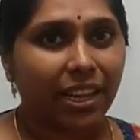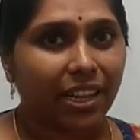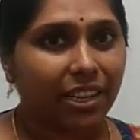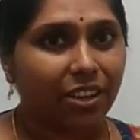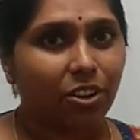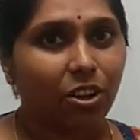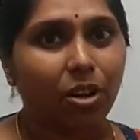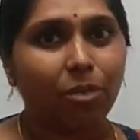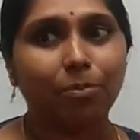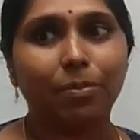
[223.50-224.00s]

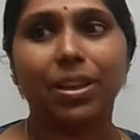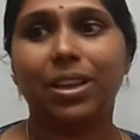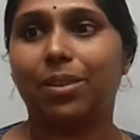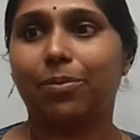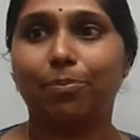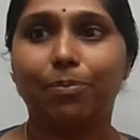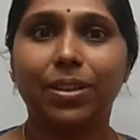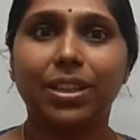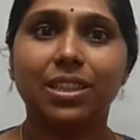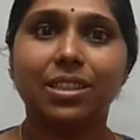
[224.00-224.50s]
Economic
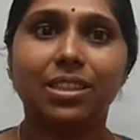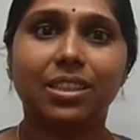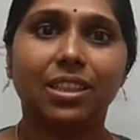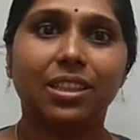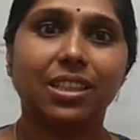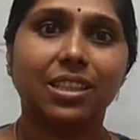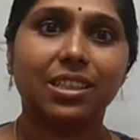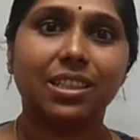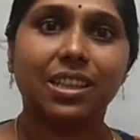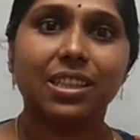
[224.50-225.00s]
means
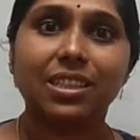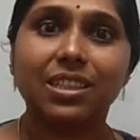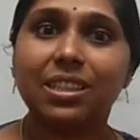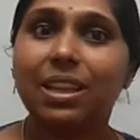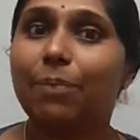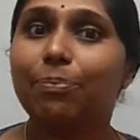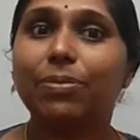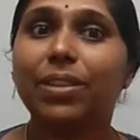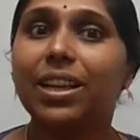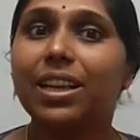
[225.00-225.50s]
in the sense
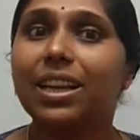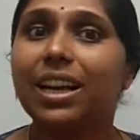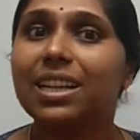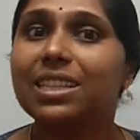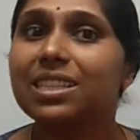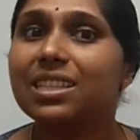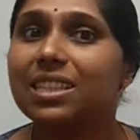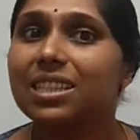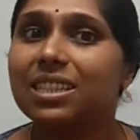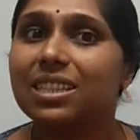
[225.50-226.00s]
something
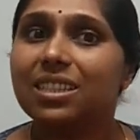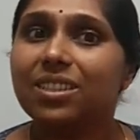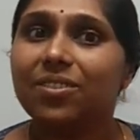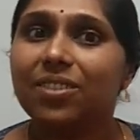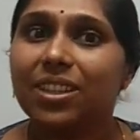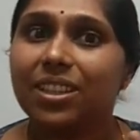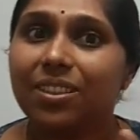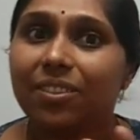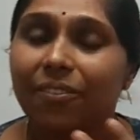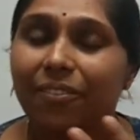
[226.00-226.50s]
concerned
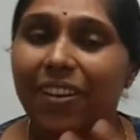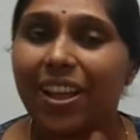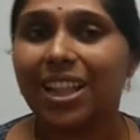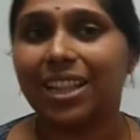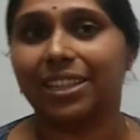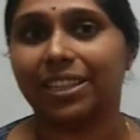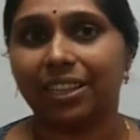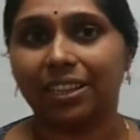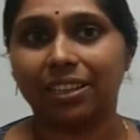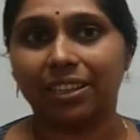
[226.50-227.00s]
with
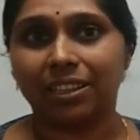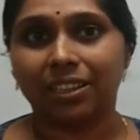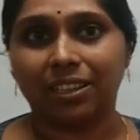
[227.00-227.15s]
wealth.